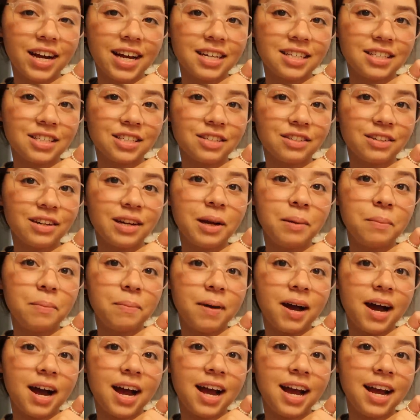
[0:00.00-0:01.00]
History
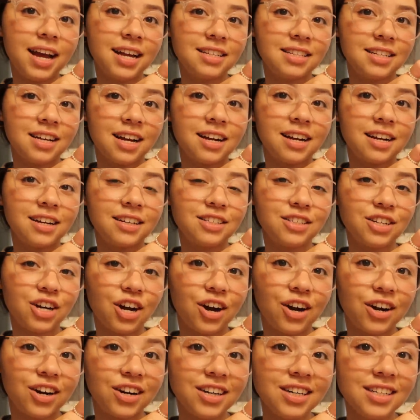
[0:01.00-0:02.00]
by Donna
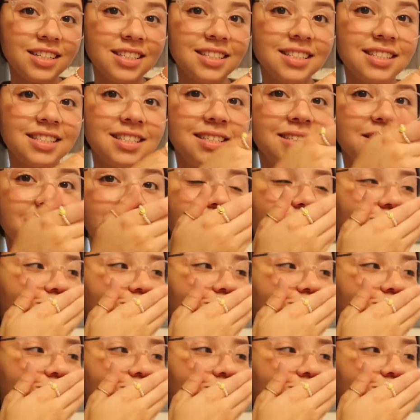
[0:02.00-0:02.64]
Tartt.